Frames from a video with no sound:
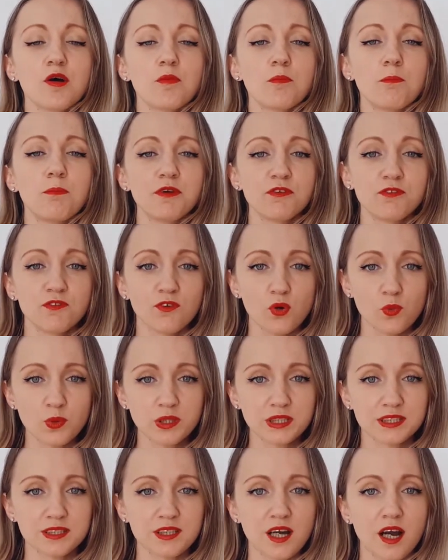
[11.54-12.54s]
Before we
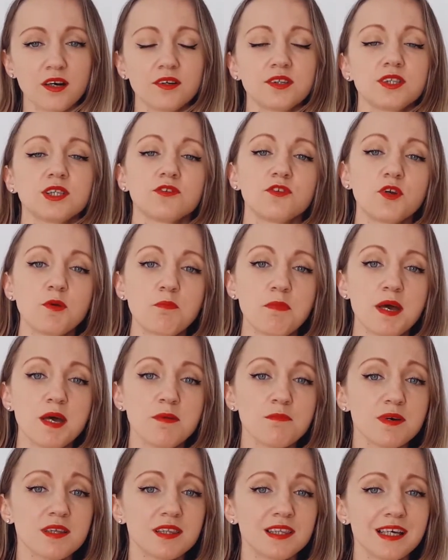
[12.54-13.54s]
start,
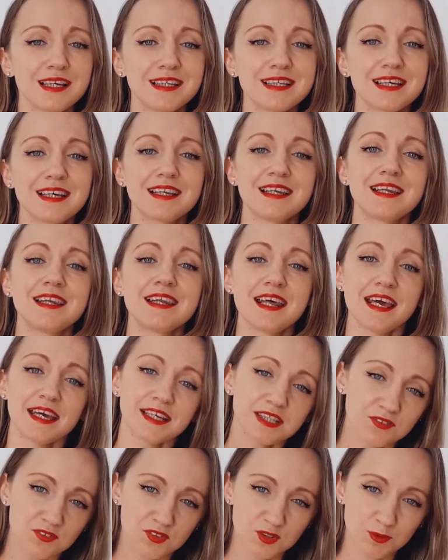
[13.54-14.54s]
remember that
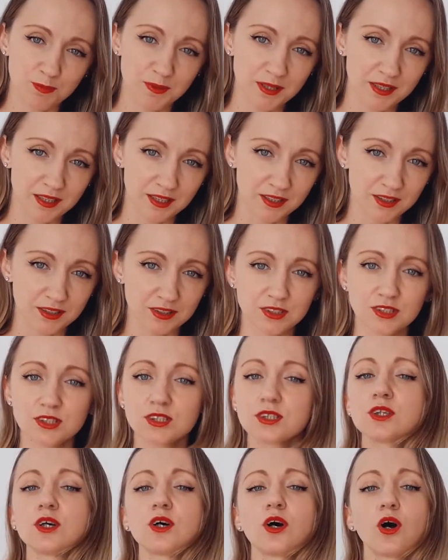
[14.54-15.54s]
native
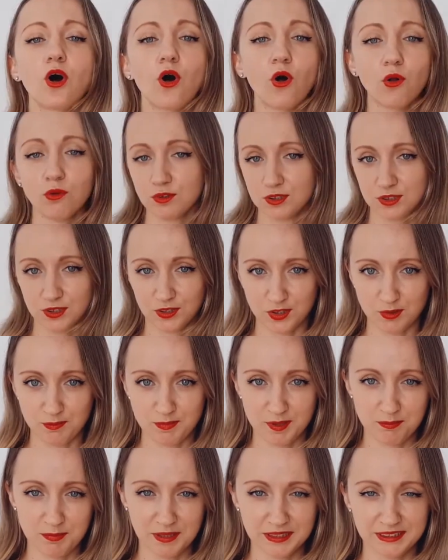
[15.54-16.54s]
speakers also
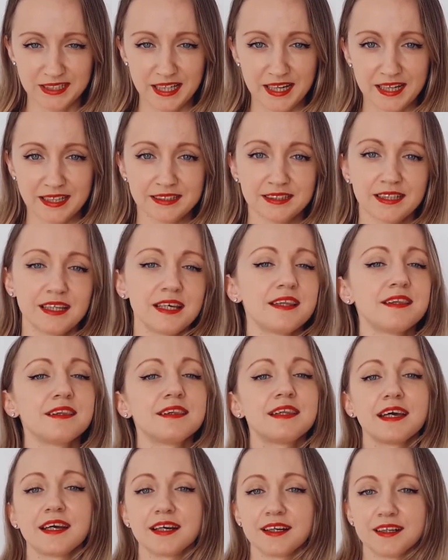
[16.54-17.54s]
commit mistakes in
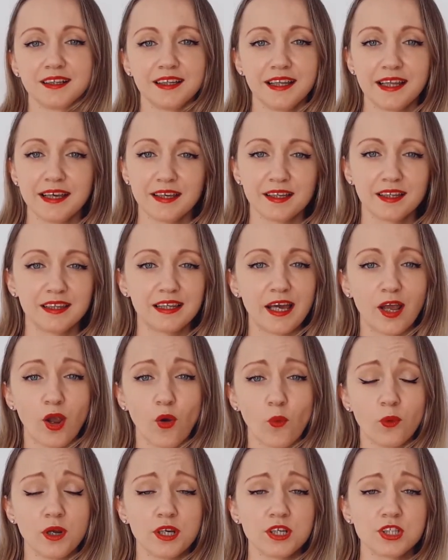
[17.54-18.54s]
their
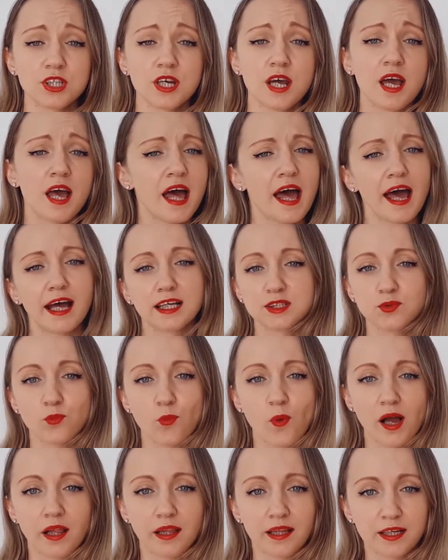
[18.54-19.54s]
language as
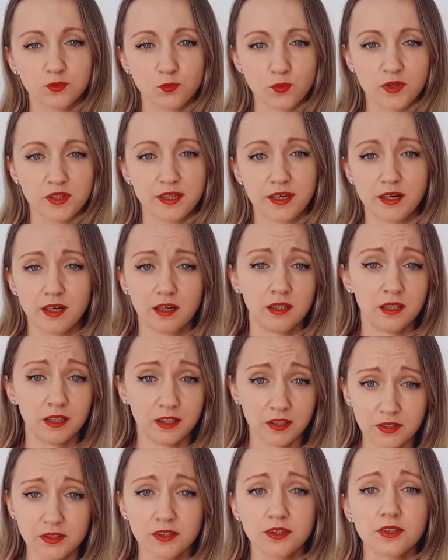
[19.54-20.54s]
well as when they are
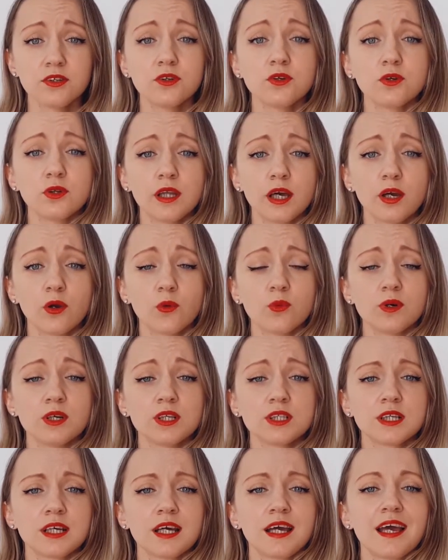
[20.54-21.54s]
learning a new
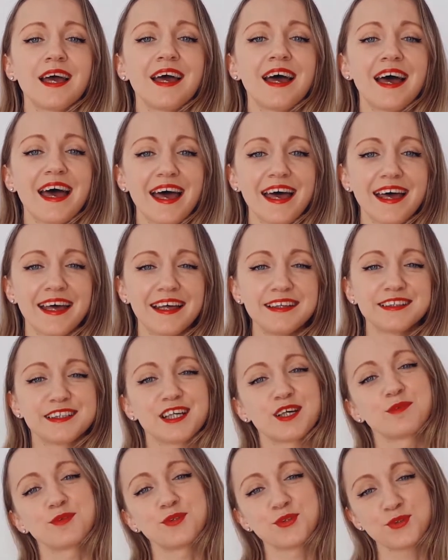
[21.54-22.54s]
language, and
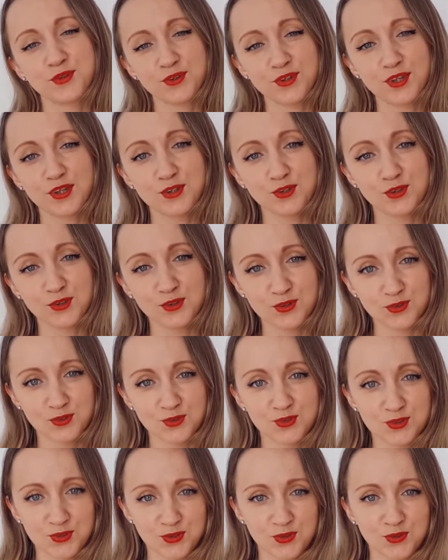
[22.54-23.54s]
I'm sure that you do
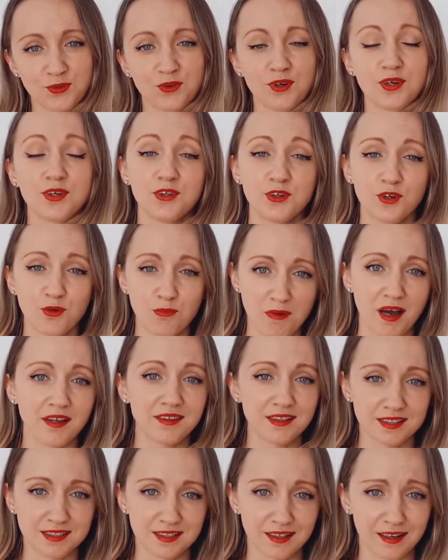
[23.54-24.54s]
too in your
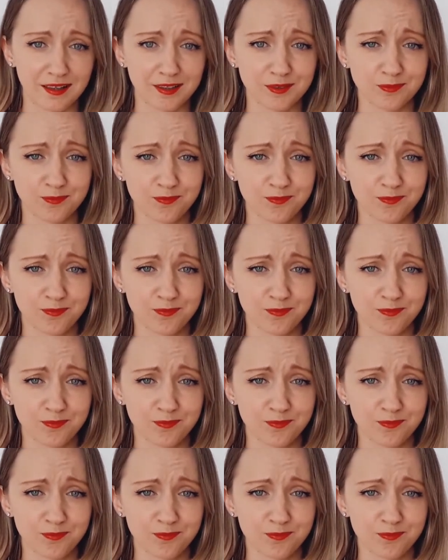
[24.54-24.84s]
mother tongue.